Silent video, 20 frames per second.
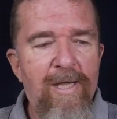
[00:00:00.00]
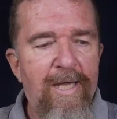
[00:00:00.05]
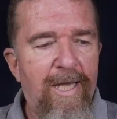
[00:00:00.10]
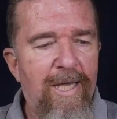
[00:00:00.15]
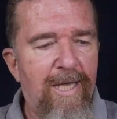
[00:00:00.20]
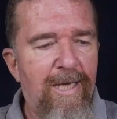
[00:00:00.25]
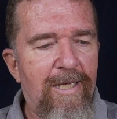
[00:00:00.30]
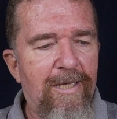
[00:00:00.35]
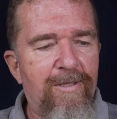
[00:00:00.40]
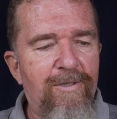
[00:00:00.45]

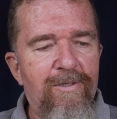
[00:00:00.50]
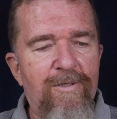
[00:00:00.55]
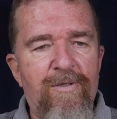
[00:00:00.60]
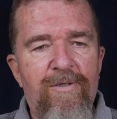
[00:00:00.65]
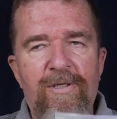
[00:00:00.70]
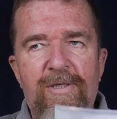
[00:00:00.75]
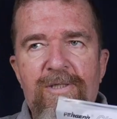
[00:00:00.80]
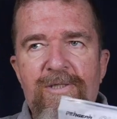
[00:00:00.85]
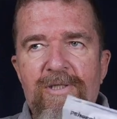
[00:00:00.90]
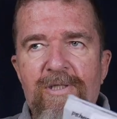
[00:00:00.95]
And
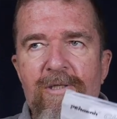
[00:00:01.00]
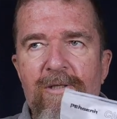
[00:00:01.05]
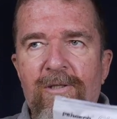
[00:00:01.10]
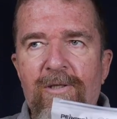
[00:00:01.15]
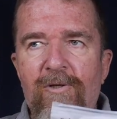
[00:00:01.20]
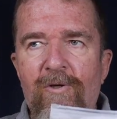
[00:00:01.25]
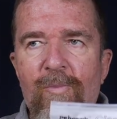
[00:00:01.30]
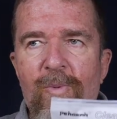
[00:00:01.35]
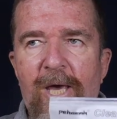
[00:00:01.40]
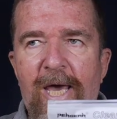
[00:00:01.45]
this
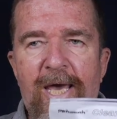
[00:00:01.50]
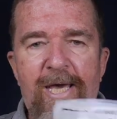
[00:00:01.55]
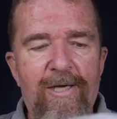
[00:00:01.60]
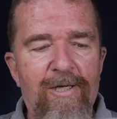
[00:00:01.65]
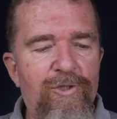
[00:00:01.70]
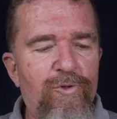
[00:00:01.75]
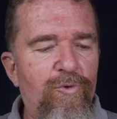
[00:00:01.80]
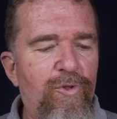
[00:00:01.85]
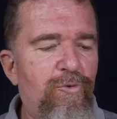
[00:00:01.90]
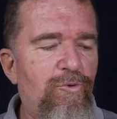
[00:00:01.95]
little
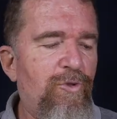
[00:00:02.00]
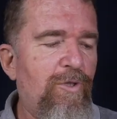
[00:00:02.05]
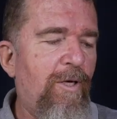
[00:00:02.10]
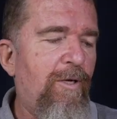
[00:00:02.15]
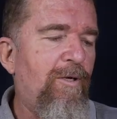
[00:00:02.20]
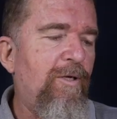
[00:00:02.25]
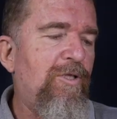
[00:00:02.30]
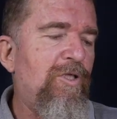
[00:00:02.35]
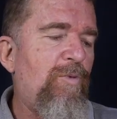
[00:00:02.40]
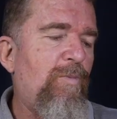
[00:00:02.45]
package, which was
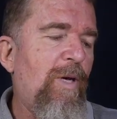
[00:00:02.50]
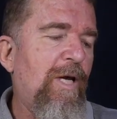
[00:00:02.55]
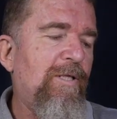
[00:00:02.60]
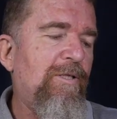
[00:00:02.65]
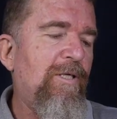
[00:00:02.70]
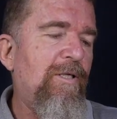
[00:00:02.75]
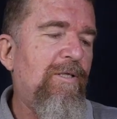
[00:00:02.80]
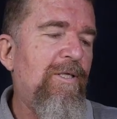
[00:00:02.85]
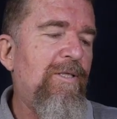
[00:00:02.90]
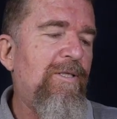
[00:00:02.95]

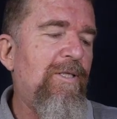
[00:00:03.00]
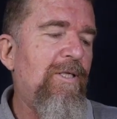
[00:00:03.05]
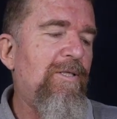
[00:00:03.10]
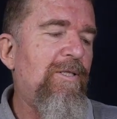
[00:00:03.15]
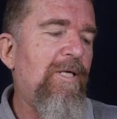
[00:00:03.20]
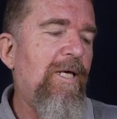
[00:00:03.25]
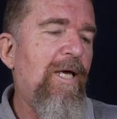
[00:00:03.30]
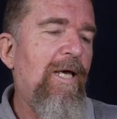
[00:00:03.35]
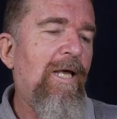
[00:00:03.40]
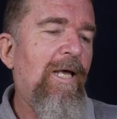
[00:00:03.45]
unexpected, this
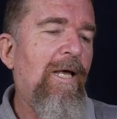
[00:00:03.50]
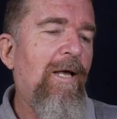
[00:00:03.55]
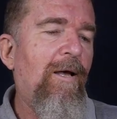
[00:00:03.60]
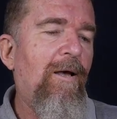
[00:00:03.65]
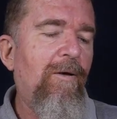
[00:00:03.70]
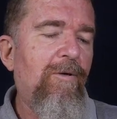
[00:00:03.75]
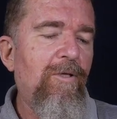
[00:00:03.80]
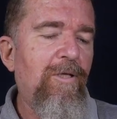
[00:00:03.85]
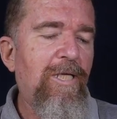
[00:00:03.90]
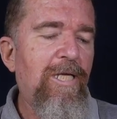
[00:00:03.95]
is a
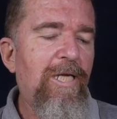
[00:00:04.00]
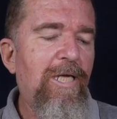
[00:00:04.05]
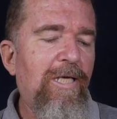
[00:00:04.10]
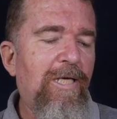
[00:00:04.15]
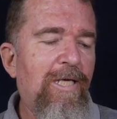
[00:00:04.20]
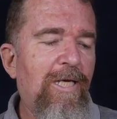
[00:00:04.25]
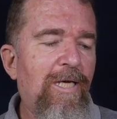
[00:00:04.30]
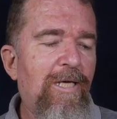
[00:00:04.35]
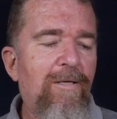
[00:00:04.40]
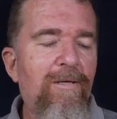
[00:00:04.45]
uh, cleaning
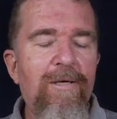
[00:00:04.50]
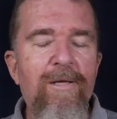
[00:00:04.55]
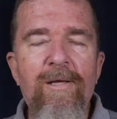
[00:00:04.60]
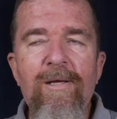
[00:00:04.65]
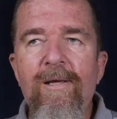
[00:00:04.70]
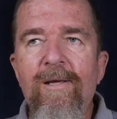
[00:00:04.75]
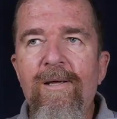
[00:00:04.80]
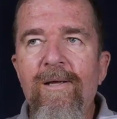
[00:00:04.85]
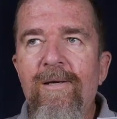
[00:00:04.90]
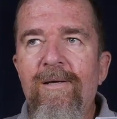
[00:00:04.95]
kit
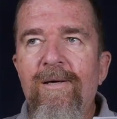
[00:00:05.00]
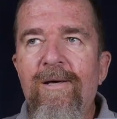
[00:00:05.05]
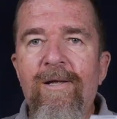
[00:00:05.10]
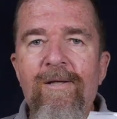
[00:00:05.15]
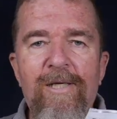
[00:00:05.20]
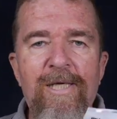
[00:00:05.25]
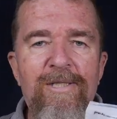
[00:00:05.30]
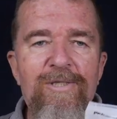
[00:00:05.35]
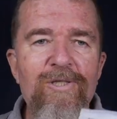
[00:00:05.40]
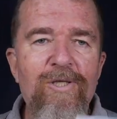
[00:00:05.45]
a
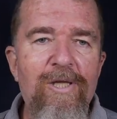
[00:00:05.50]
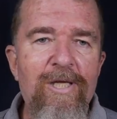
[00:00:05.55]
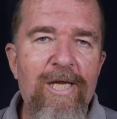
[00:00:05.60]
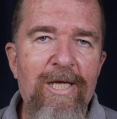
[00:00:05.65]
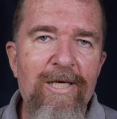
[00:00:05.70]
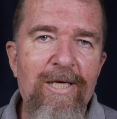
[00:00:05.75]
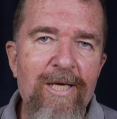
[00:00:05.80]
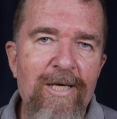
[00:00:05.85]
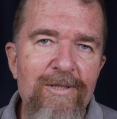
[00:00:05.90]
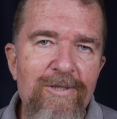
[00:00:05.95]
lens
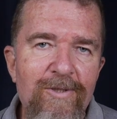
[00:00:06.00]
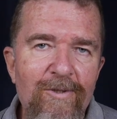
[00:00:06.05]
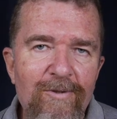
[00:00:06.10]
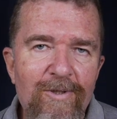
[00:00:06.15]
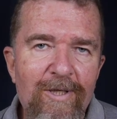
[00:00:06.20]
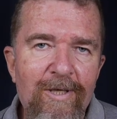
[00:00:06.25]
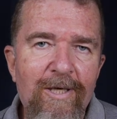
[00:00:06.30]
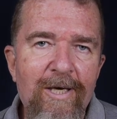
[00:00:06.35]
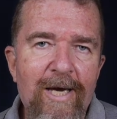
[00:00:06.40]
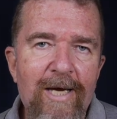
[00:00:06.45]
cleaning kit. So
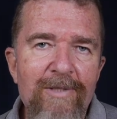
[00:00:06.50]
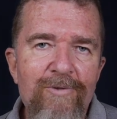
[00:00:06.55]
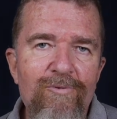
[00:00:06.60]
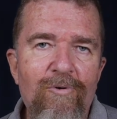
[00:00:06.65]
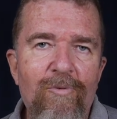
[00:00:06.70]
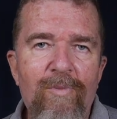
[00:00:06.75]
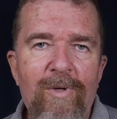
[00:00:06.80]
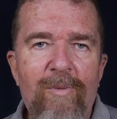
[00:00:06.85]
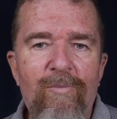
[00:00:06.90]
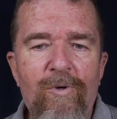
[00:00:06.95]
you guys
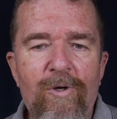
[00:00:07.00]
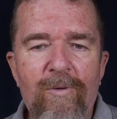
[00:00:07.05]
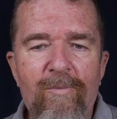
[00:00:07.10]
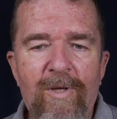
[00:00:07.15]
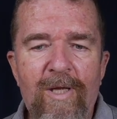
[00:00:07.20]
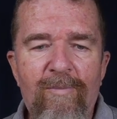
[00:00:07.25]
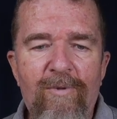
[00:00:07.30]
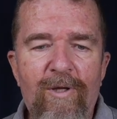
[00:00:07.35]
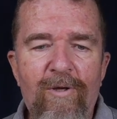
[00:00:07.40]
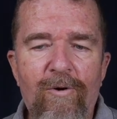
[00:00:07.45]
remember,
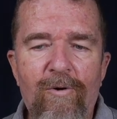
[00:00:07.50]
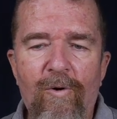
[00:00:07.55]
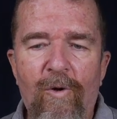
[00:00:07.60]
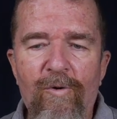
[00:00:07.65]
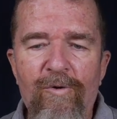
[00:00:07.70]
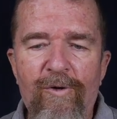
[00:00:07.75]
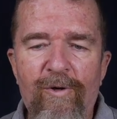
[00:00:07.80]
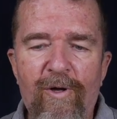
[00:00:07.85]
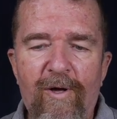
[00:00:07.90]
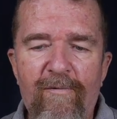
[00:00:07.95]
maybe you're
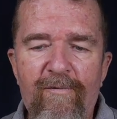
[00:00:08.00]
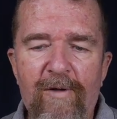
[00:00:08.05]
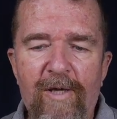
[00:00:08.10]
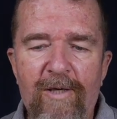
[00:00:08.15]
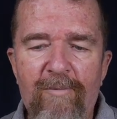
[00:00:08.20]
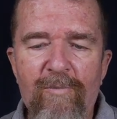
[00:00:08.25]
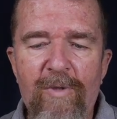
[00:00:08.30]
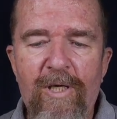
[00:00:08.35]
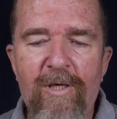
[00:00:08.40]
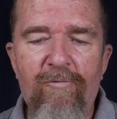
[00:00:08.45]
old enough
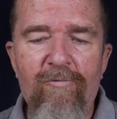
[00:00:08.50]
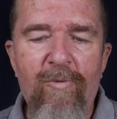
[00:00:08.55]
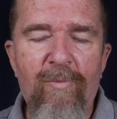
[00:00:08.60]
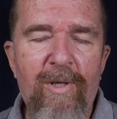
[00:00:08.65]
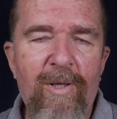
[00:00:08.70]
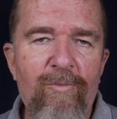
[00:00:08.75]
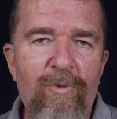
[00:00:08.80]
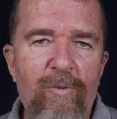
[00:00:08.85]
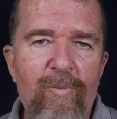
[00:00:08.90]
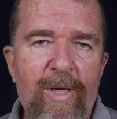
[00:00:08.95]
like me to
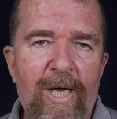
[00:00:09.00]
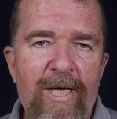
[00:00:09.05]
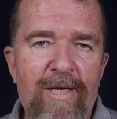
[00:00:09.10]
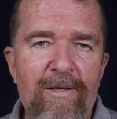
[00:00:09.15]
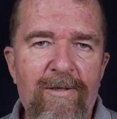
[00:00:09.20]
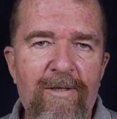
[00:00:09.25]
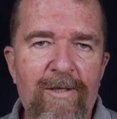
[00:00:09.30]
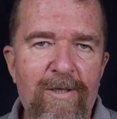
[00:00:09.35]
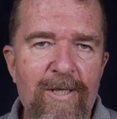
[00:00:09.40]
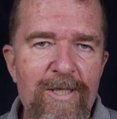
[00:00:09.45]
remember back
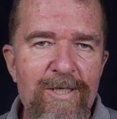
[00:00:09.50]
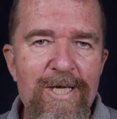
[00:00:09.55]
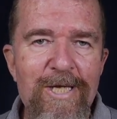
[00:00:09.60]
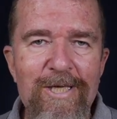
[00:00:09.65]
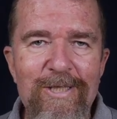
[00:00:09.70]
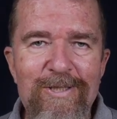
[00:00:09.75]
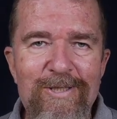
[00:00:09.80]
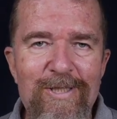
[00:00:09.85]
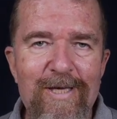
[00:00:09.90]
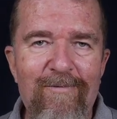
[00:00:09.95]
in the
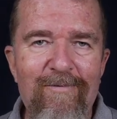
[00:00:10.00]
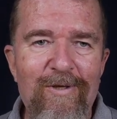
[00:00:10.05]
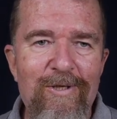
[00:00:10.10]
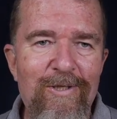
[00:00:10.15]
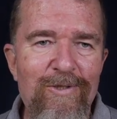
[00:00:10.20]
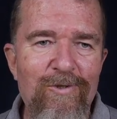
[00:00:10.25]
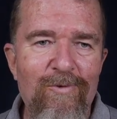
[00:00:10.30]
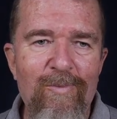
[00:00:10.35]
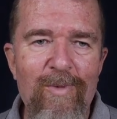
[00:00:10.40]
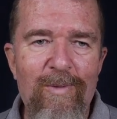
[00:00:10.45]

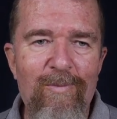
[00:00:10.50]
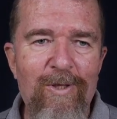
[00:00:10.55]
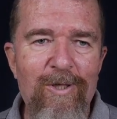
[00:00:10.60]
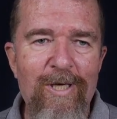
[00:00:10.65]
1970s or maybe